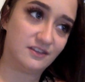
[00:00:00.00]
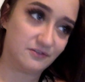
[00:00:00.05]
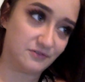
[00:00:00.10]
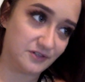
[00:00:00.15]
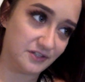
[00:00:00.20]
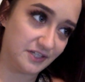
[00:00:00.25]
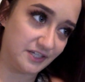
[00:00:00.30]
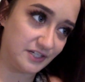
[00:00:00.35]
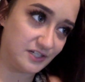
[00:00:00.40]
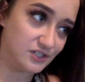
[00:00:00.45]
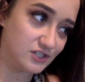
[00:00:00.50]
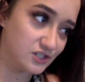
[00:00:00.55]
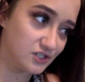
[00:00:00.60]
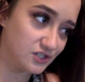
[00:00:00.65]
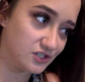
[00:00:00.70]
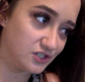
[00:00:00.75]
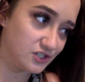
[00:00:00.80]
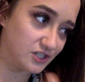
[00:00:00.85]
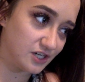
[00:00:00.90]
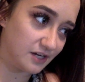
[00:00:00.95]
the
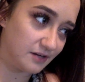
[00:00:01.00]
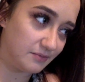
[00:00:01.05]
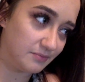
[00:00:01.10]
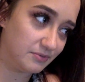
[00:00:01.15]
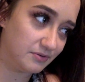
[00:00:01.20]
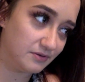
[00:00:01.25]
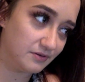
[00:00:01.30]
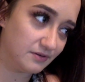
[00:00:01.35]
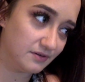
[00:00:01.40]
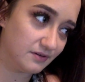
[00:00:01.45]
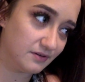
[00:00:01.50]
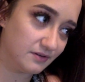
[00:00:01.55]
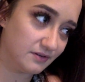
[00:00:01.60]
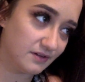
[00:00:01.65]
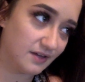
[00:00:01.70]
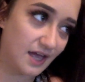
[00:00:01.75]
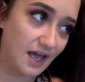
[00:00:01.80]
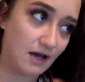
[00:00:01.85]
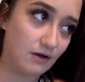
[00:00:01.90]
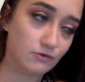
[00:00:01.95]
relationship
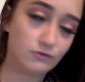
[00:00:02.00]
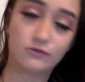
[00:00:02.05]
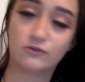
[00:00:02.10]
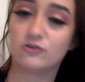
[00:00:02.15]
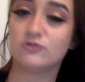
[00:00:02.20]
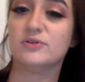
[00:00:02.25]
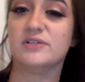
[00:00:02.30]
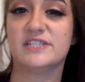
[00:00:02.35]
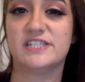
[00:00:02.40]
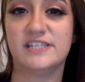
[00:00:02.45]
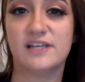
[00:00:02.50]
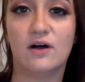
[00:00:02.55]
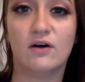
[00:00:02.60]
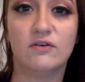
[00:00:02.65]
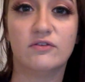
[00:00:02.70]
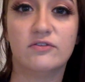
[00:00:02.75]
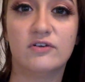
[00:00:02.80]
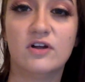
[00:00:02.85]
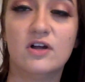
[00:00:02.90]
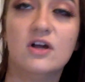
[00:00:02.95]
outgrew itself,